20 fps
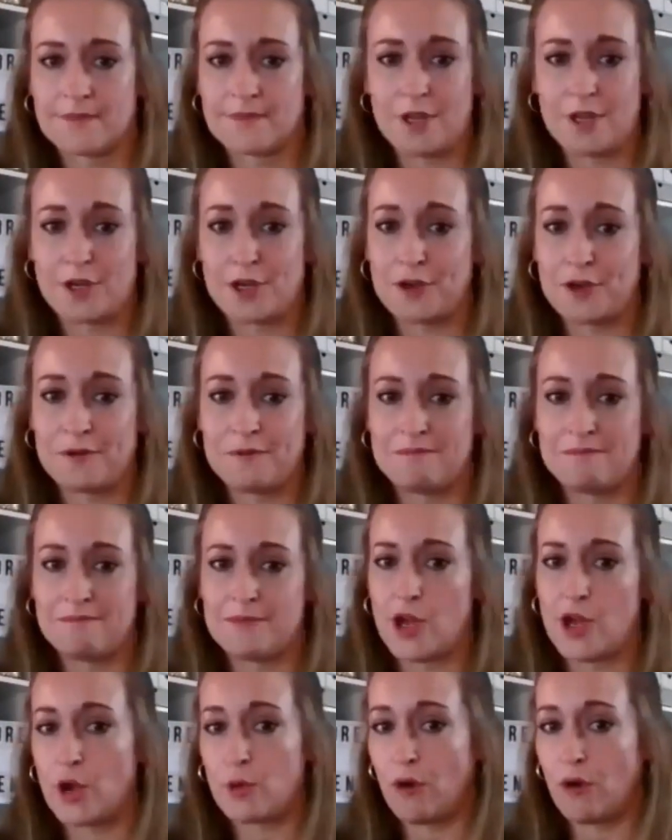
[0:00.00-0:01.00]
I don't
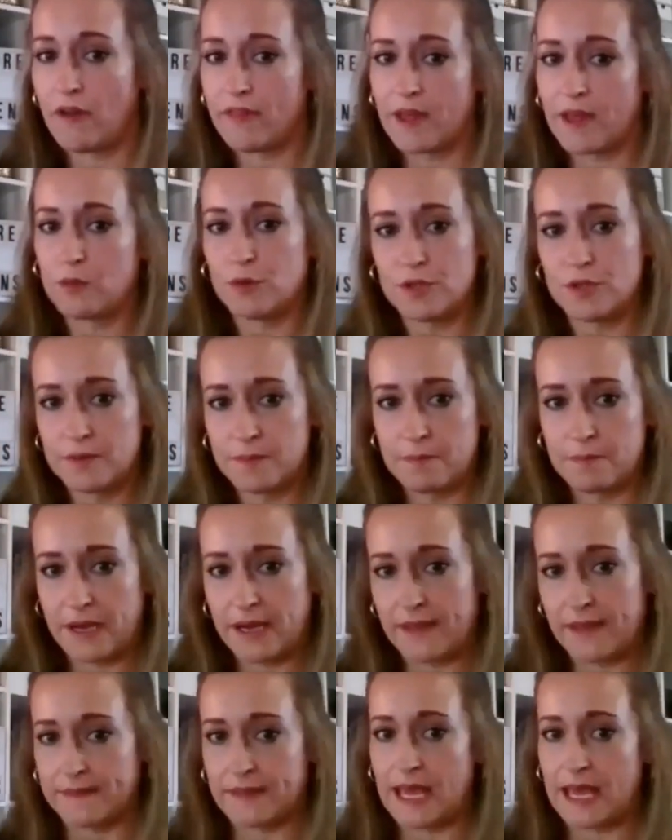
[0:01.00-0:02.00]
know why they would,
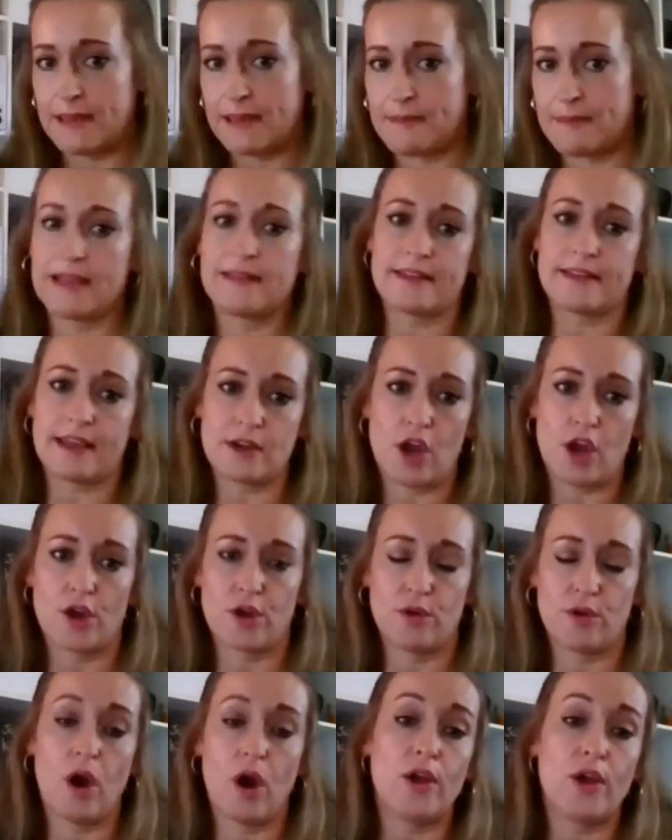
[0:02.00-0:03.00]
but they may say
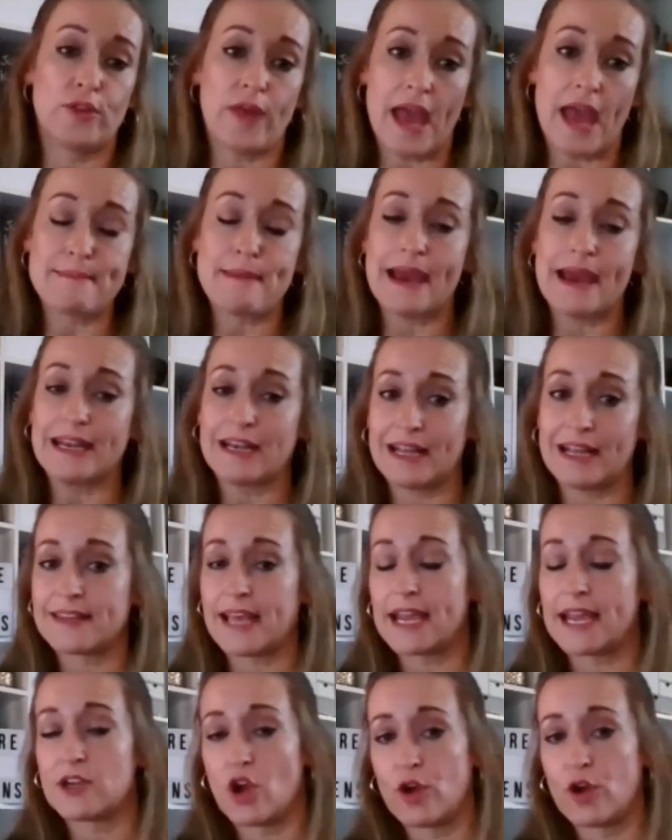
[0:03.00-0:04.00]
no. They may not
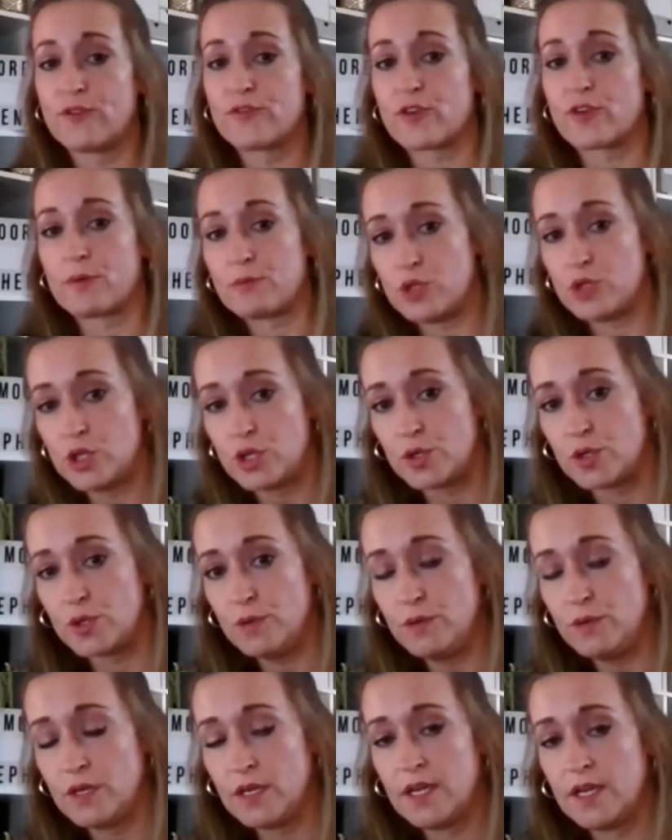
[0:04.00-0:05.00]
say no from
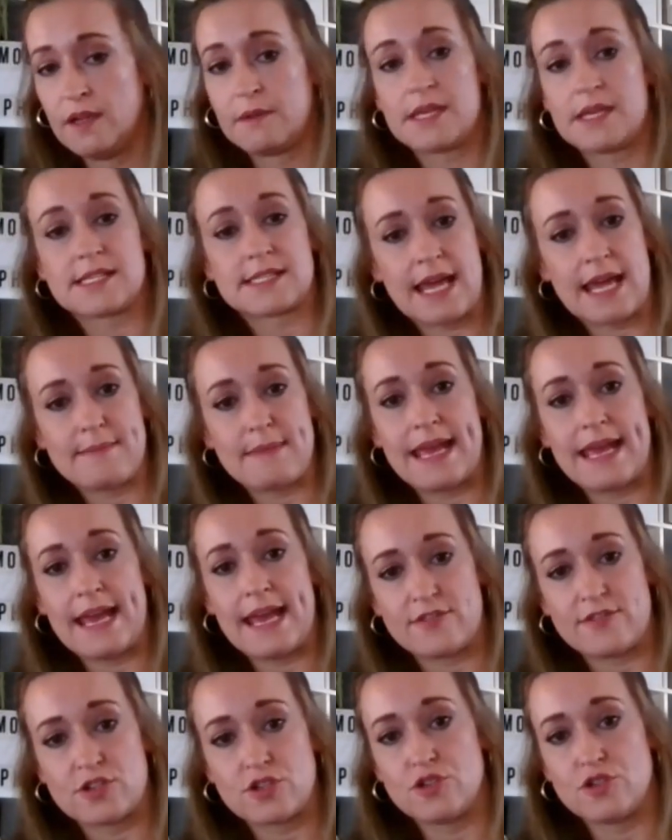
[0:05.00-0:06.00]
you because they may
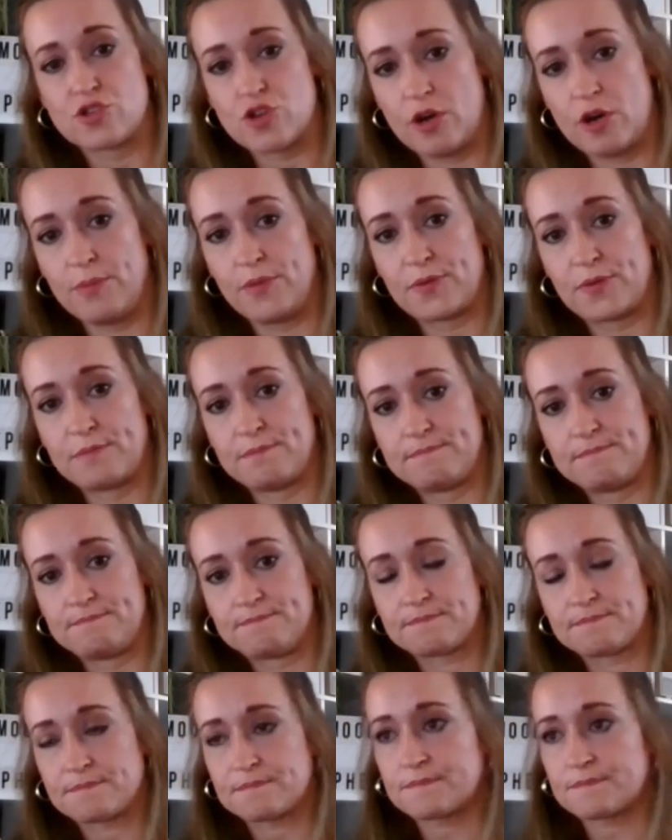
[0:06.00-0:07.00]
have 2 jobs.
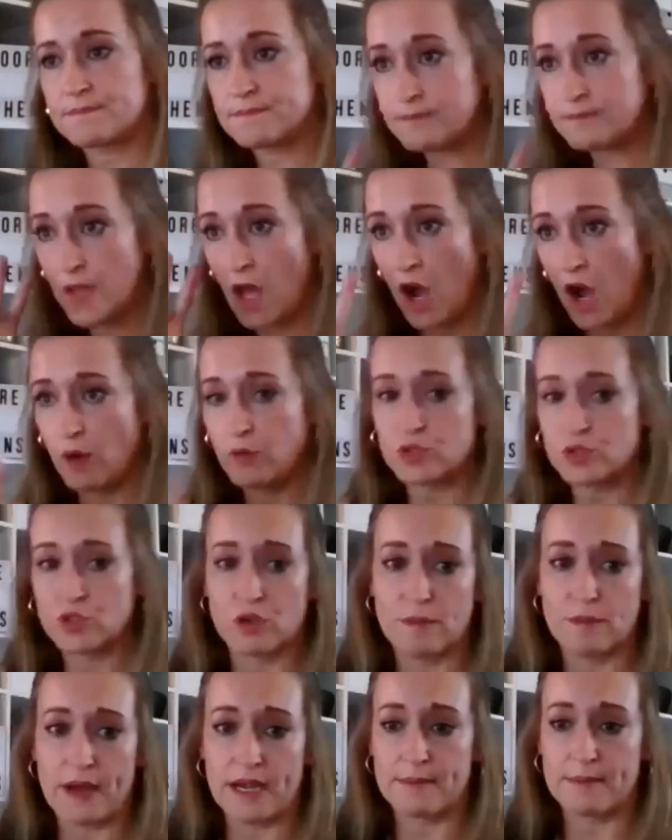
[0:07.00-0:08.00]
I will
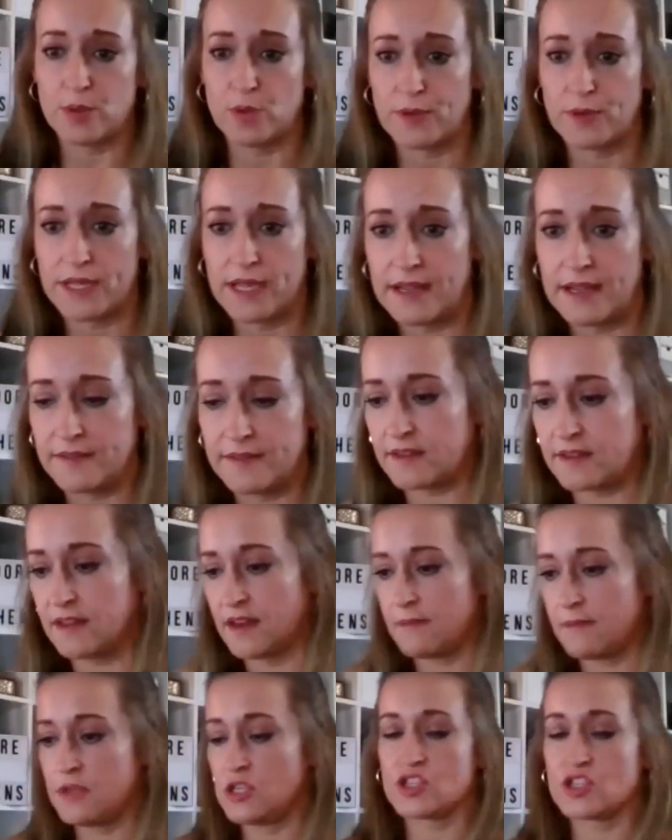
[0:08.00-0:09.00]
talk about employees, and
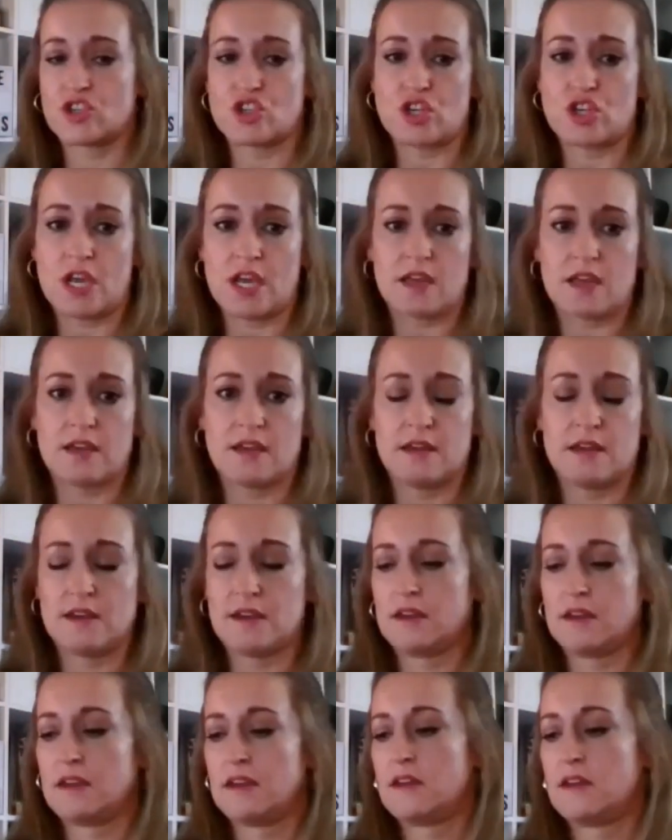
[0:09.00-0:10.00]
let me just check
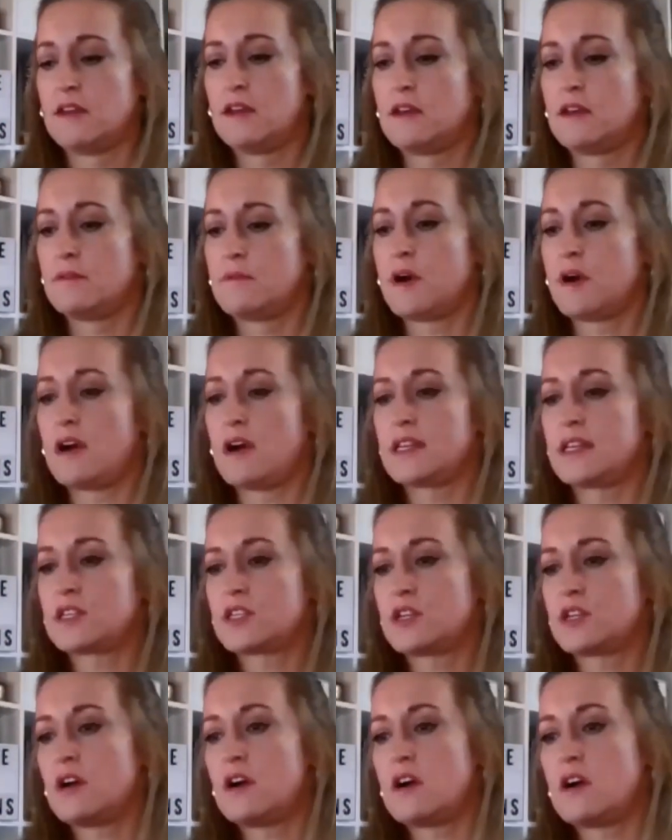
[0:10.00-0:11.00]
my
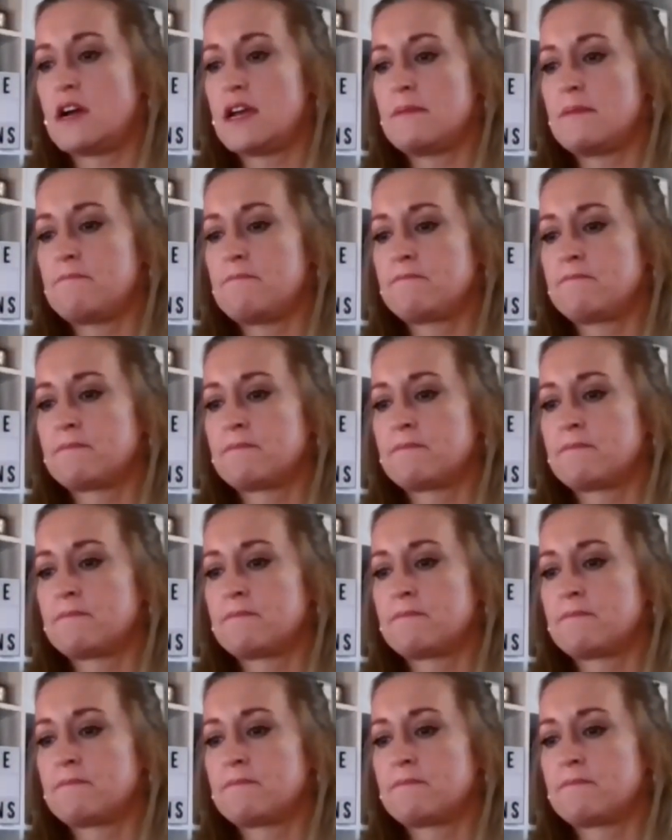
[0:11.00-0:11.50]
time.